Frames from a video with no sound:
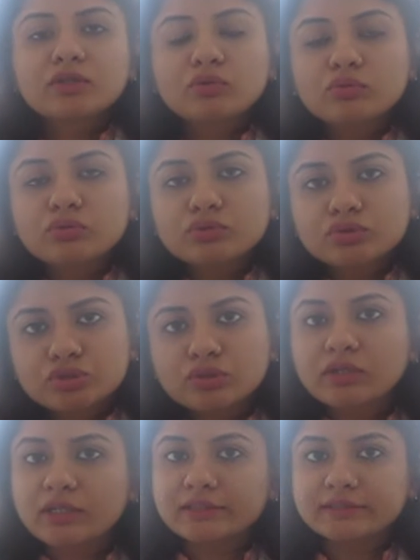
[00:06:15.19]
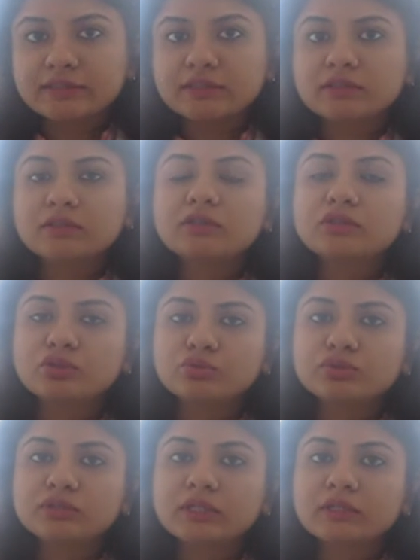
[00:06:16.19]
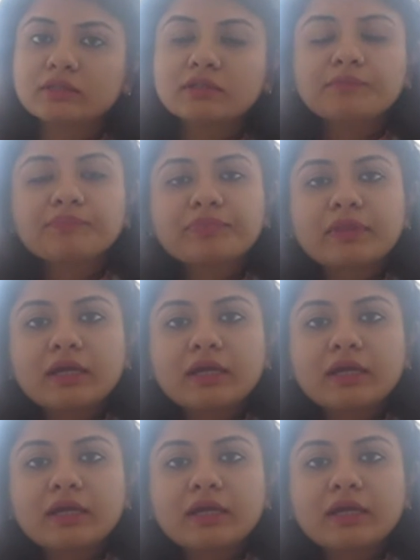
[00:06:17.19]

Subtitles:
you should consider using the